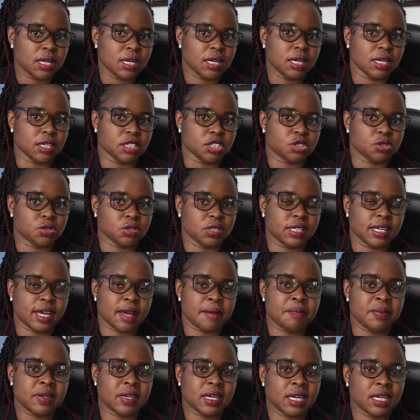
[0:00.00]
And should
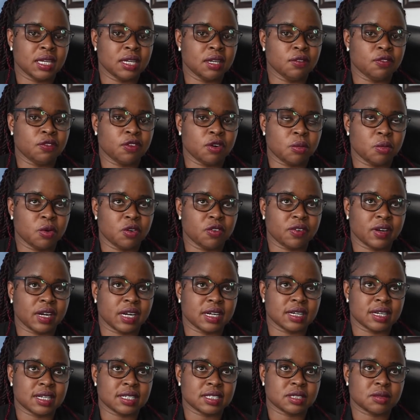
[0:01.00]
there be any form of
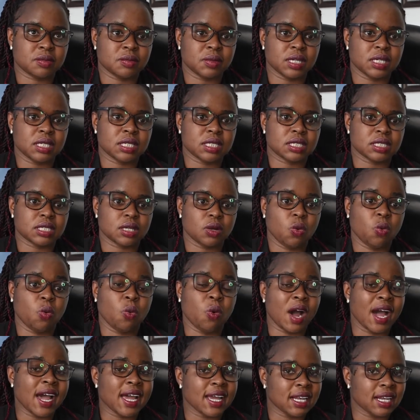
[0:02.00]
harassment
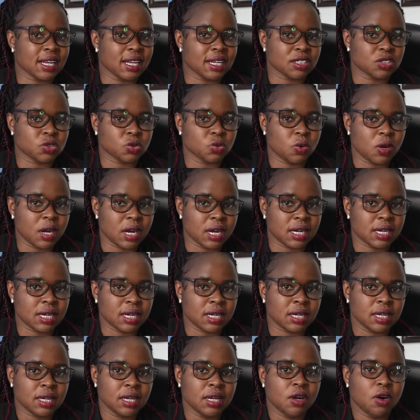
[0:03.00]
while at
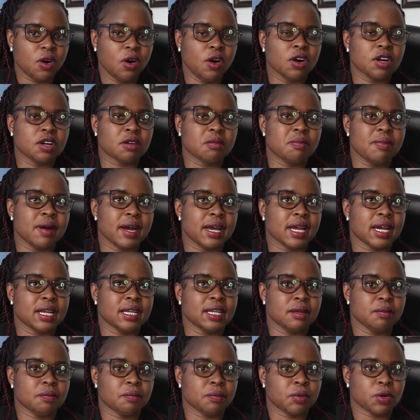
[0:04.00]
work, or by
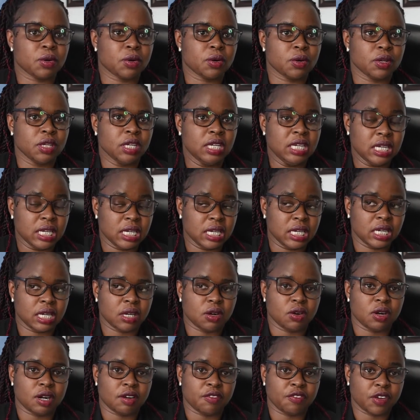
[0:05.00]
an employee
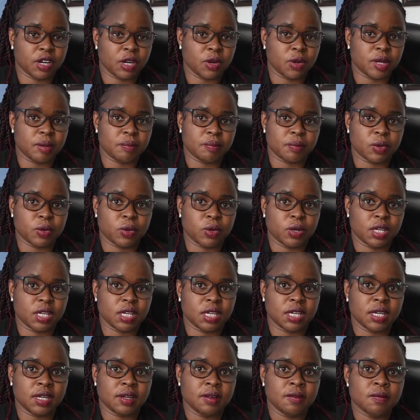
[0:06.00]
or a fellow
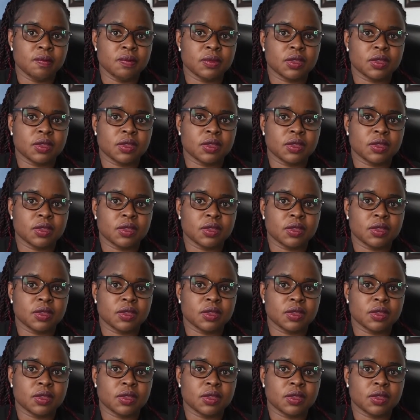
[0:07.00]
employee